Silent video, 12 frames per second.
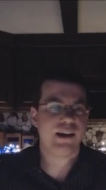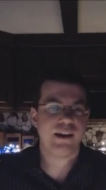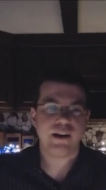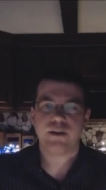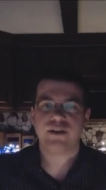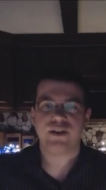And I
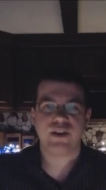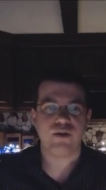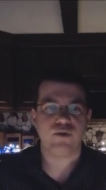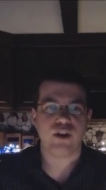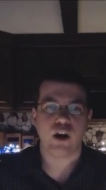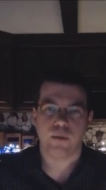can
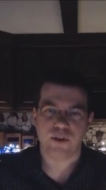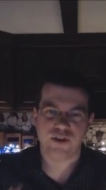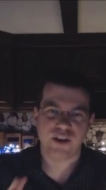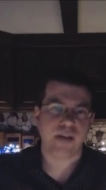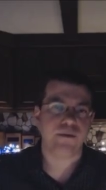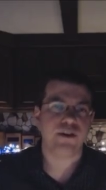guarantee you that
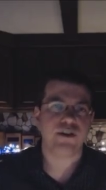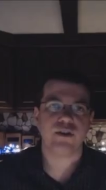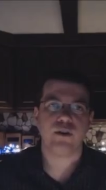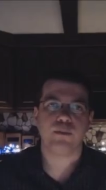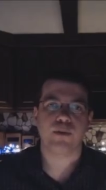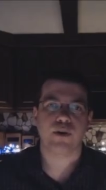almost every
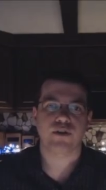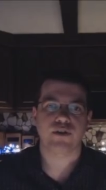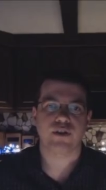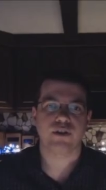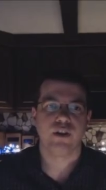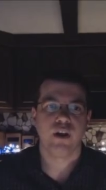single
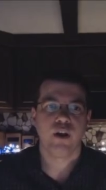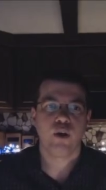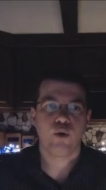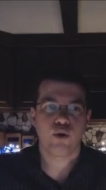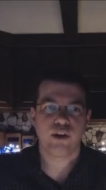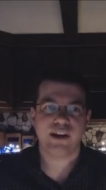person
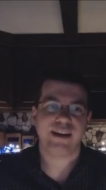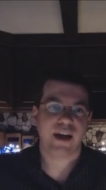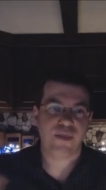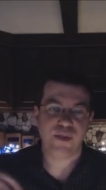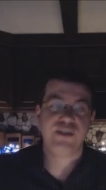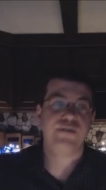who clicked
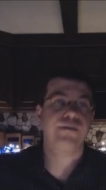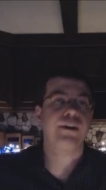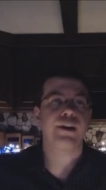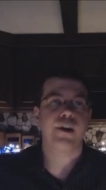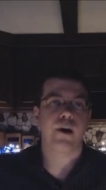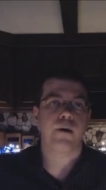on this
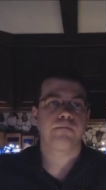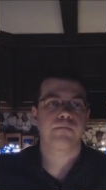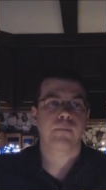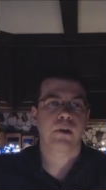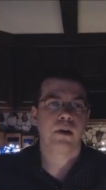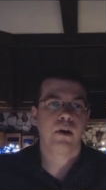video
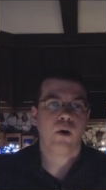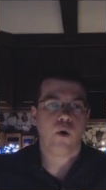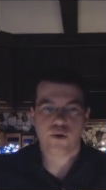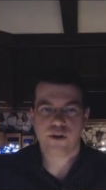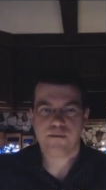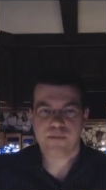
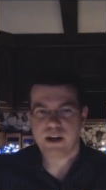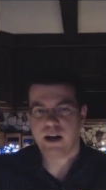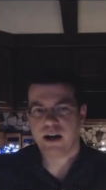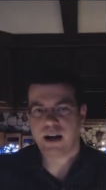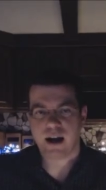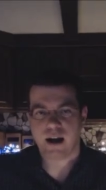or the
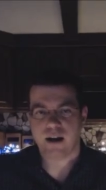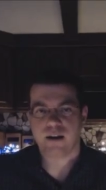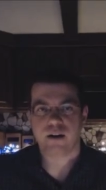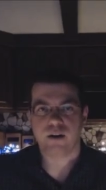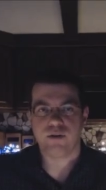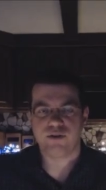Midnight Eye
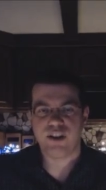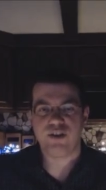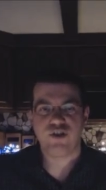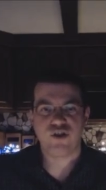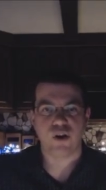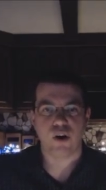article
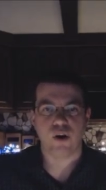did